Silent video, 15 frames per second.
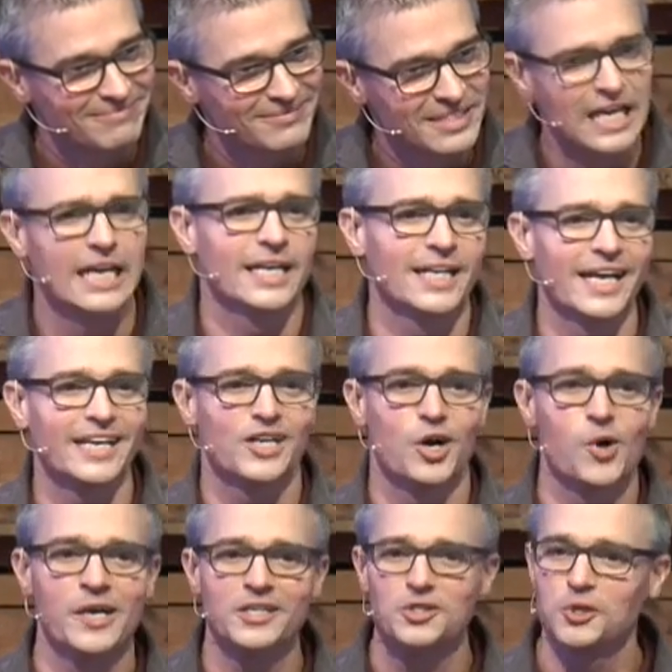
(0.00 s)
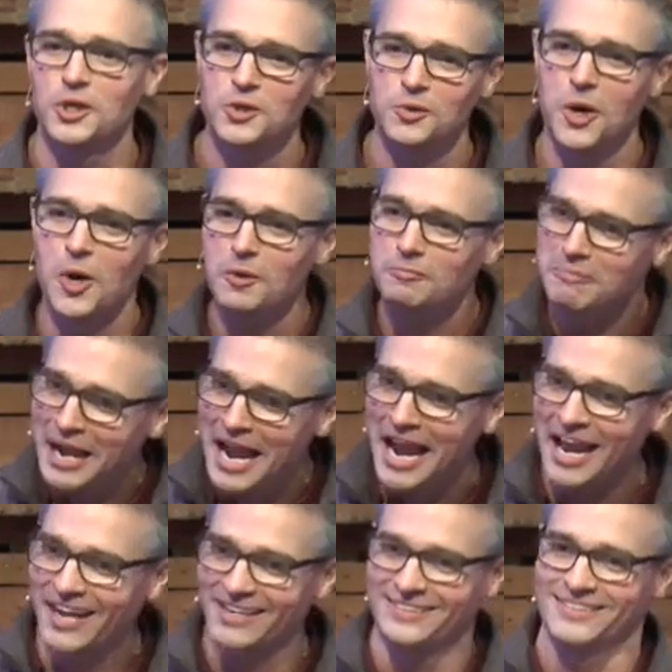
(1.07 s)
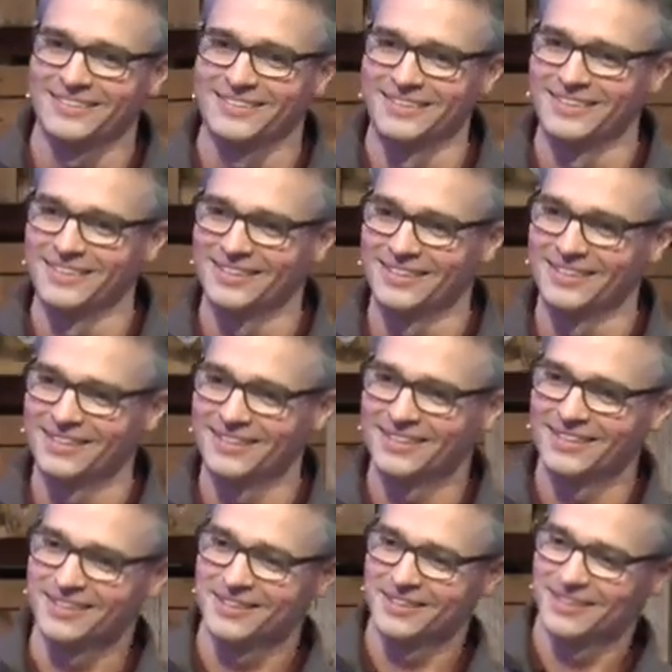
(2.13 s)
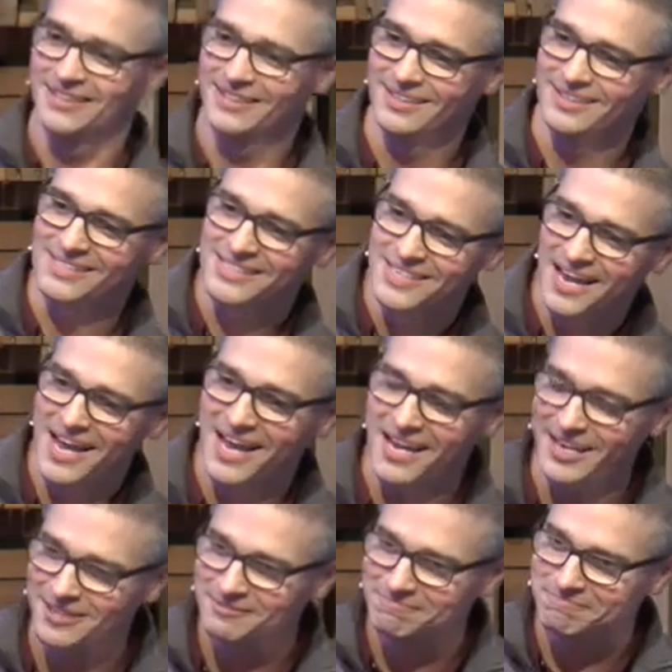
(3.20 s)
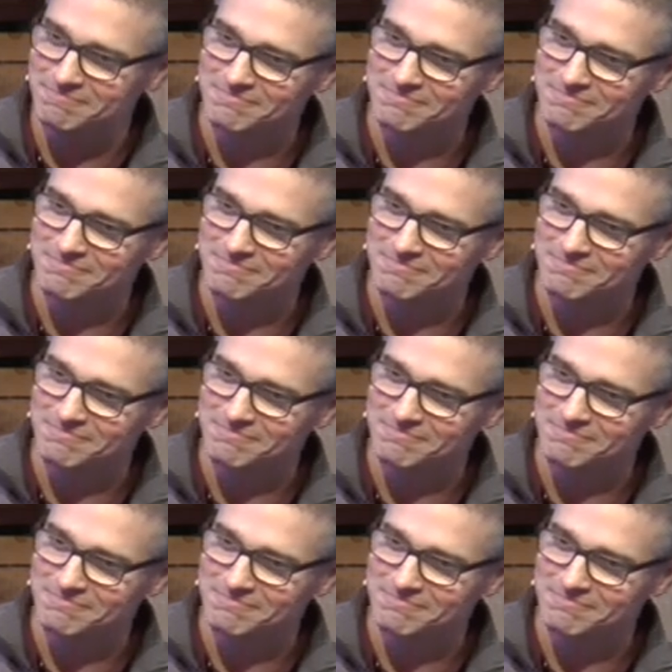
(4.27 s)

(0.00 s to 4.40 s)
It's kind of like going to a grown man and saying,